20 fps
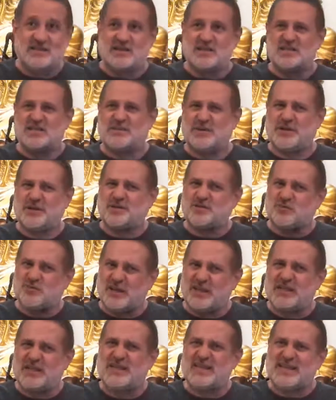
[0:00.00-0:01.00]
someone that's
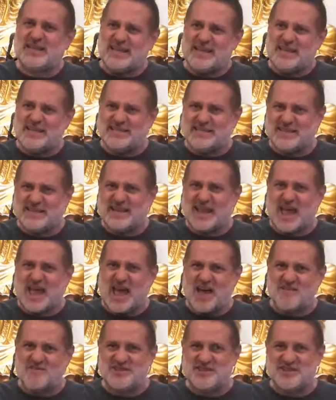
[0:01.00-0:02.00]
really easy to
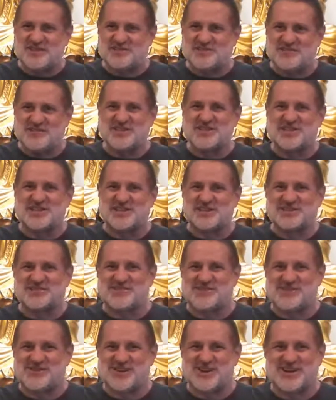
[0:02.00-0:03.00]
have these feelings
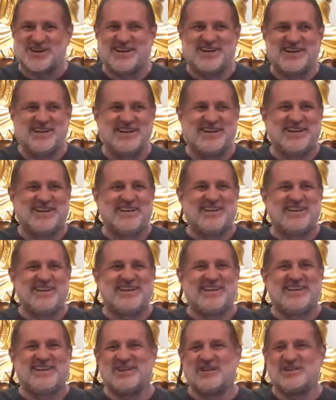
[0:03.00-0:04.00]
for.
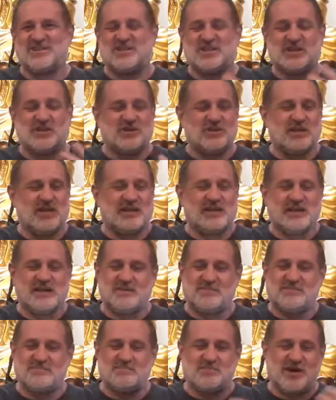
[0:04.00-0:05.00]
So like
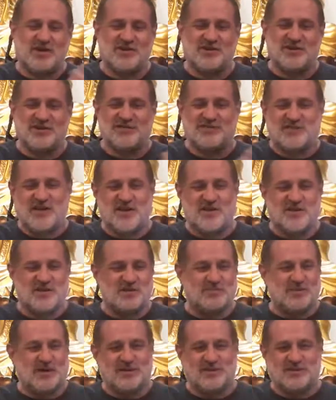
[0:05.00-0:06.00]
a mother, father,
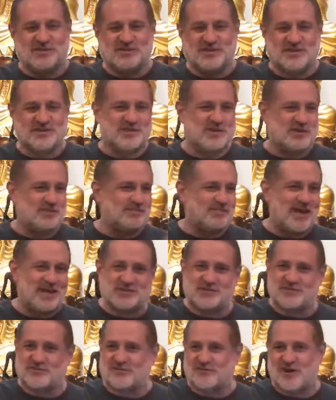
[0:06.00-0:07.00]
brother, sister,
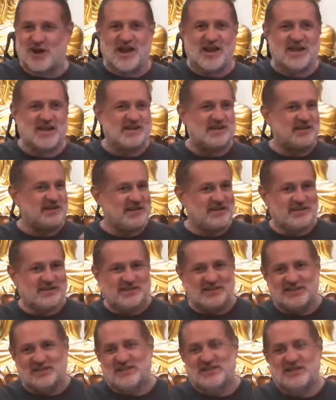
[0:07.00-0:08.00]
best friend,
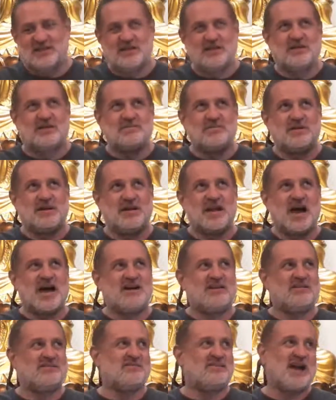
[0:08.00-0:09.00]
not
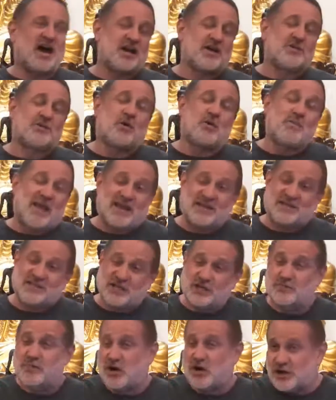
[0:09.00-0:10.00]
a
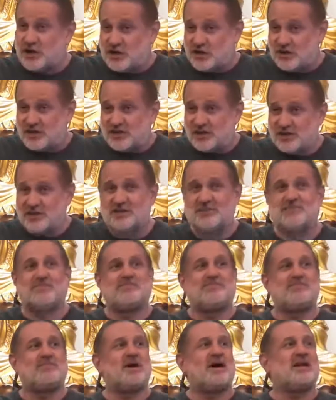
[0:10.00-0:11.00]
romantic partner,
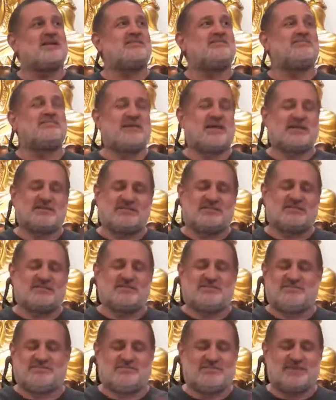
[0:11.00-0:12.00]
but
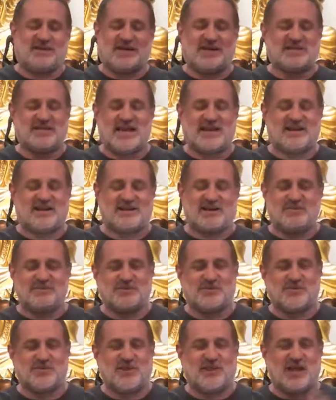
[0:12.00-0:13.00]
because that comes
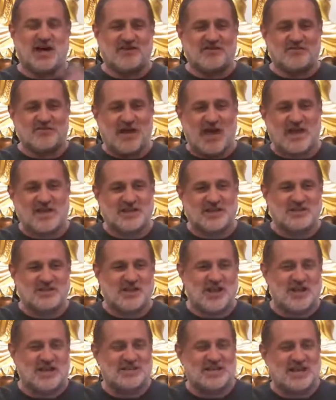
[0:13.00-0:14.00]
with a lot of baggage a
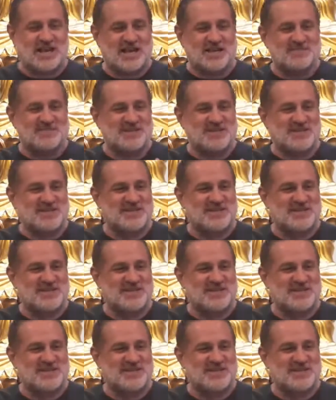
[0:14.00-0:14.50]
lot of times,